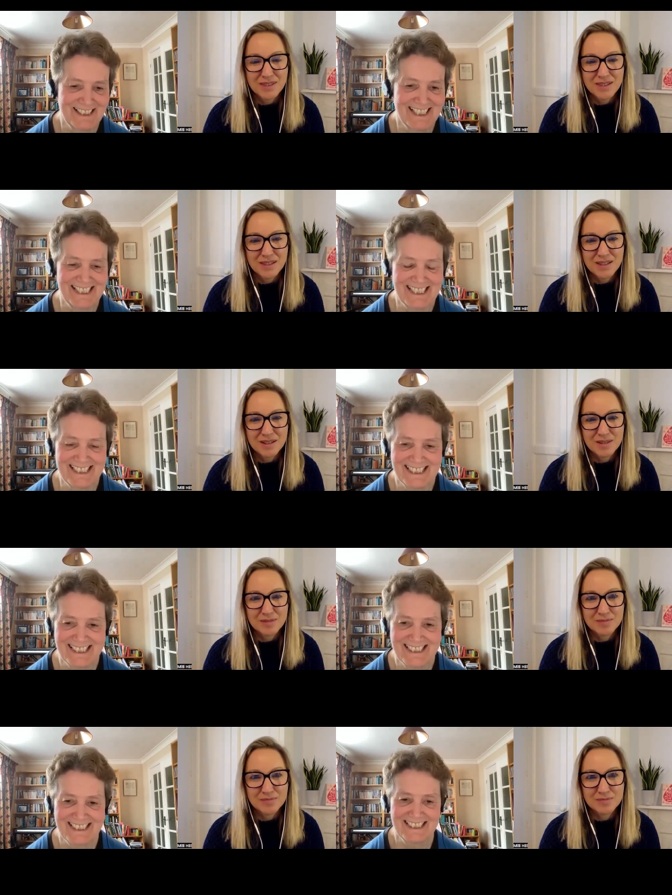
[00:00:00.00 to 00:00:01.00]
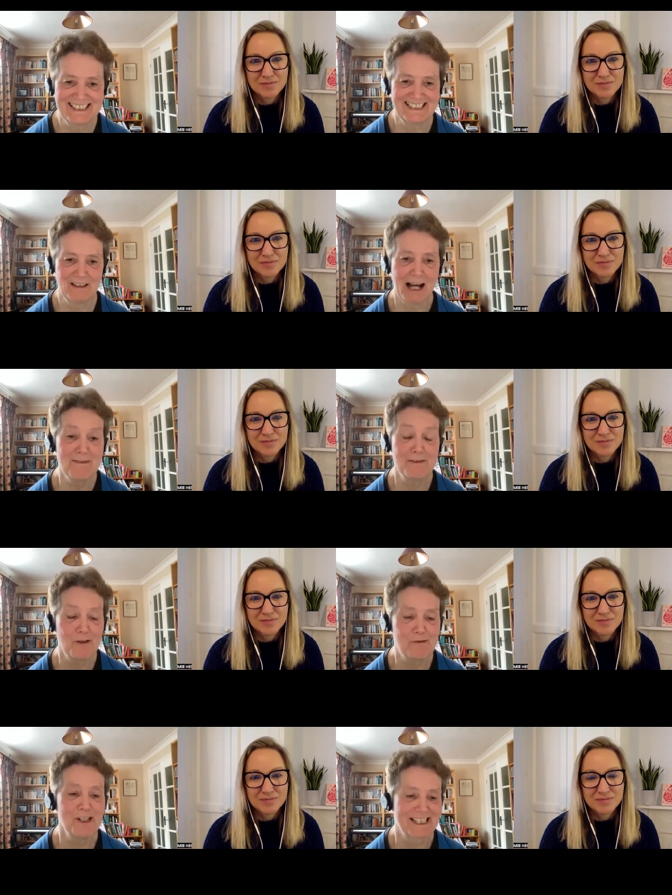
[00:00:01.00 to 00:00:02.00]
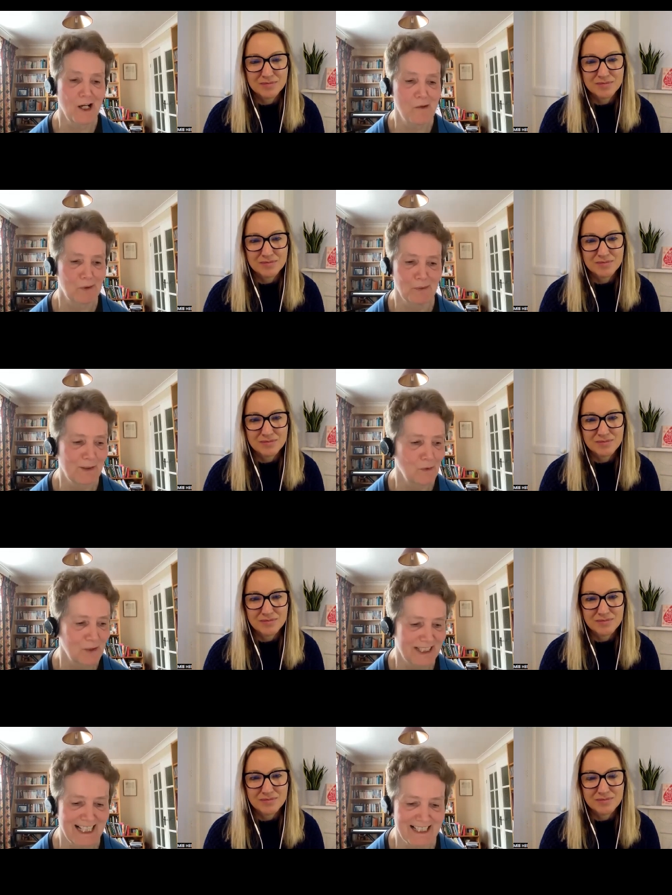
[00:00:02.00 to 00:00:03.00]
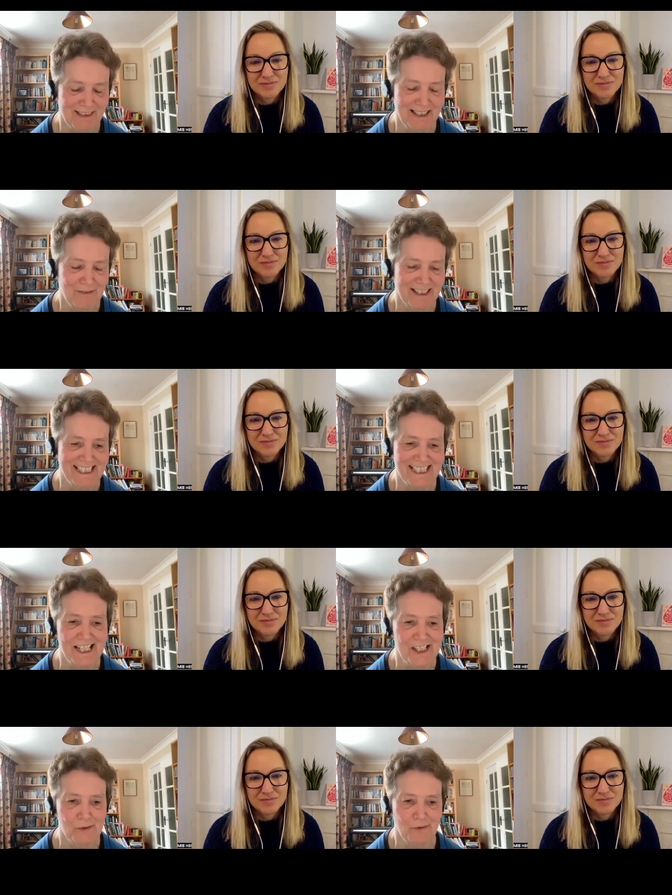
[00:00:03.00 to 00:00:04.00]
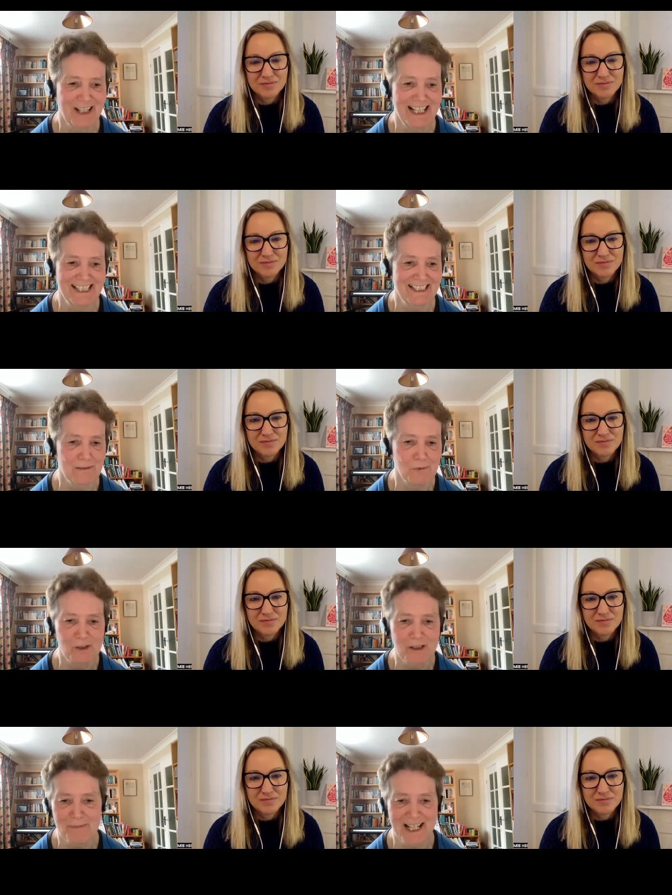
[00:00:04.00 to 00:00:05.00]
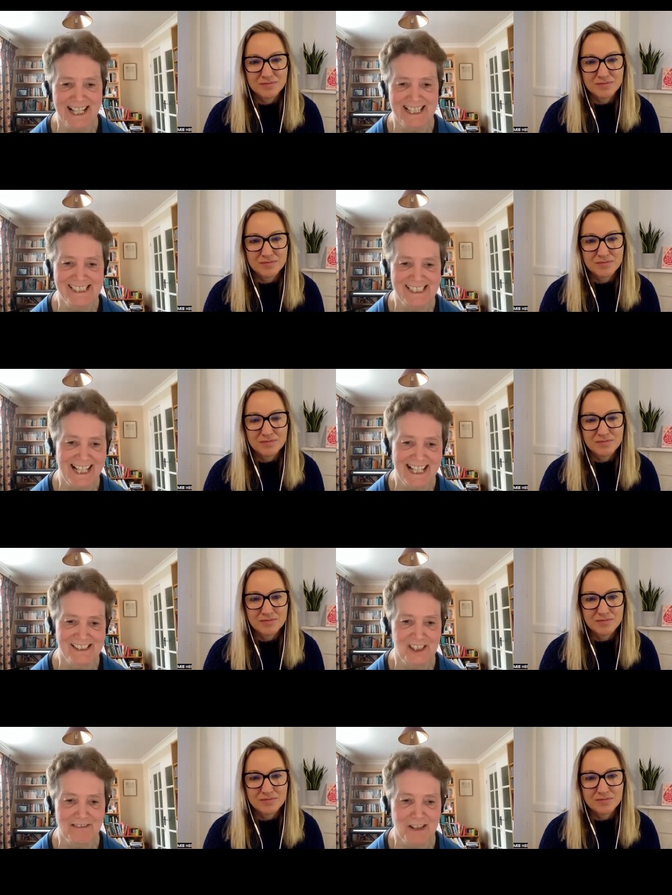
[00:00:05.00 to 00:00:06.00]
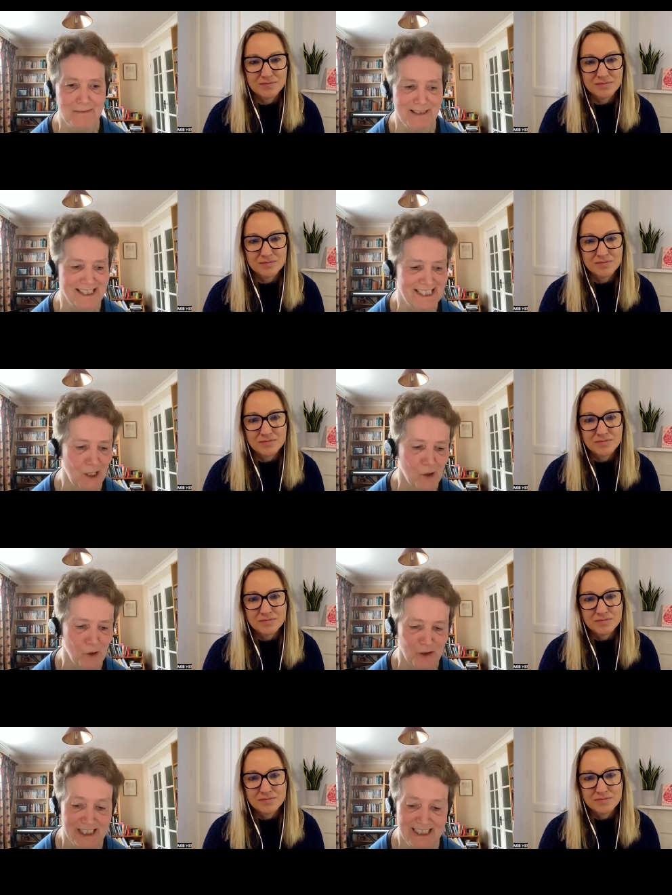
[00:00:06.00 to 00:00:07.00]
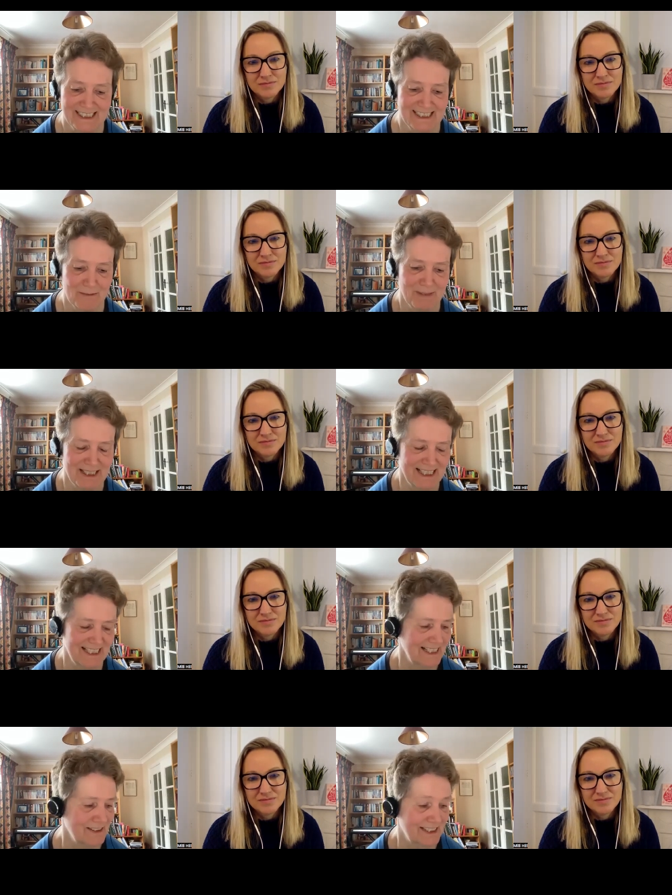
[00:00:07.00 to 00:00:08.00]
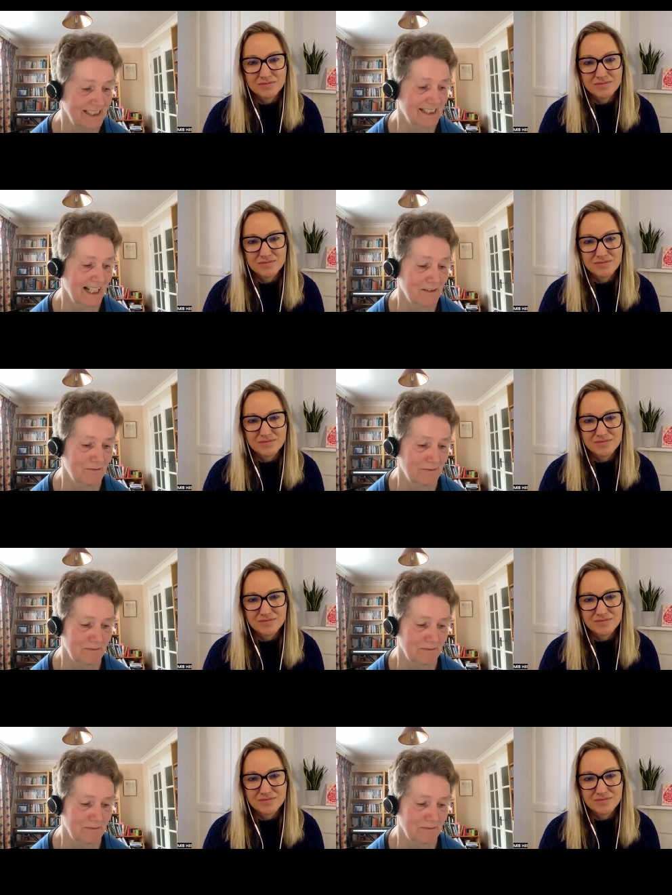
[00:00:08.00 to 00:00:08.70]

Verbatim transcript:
Speaker 1: it, I mean, for, for example, with all the kind of investigations we've had, like Morecambe Bay, East Kent, Shrewsbury, and so on, but you, you still get